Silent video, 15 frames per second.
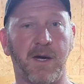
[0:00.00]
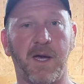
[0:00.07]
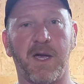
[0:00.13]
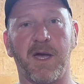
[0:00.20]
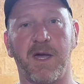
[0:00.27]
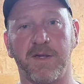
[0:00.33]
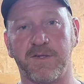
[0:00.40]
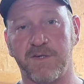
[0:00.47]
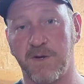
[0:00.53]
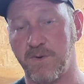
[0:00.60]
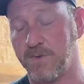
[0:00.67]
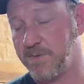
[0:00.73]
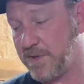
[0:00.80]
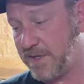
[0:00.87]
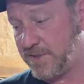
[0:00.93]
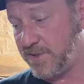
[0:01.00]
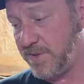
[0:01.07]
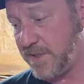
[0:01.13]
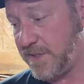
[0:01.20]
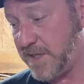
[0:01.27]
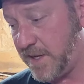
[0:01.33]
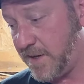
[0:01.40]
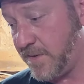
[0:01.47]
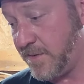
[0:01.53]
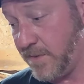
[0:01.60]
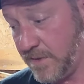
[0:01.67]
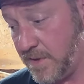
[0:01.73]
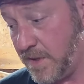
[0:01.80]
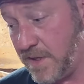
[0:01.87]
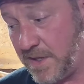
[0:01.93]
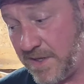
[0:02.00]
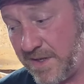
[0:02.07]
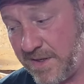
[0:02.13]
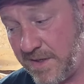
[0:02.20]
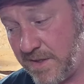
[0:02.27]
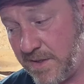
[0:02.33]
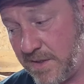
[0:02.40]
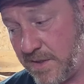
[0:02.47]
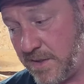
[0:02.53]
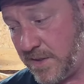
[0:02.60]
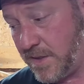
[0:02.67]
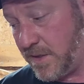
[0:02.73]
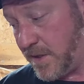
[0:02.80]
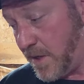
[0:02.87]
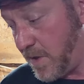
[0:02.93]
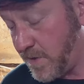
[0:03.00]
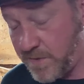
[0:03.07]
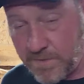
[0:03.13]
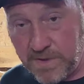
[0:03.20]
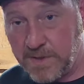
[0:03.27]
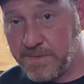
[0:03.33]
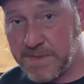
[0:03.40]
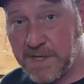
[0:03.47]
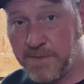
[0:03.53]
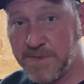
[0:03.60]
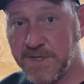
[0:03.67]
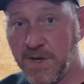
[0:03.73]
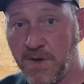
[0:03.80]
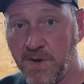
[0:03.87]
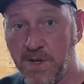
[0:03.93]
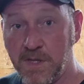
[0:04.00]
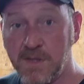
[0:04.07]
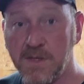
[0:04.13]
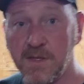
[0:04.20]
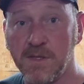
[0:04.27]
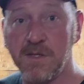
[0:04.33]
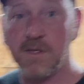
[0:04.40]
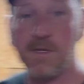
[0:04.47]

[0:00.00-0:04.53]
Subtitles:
Alright guys, so as you can tell, all 3M tape's gone.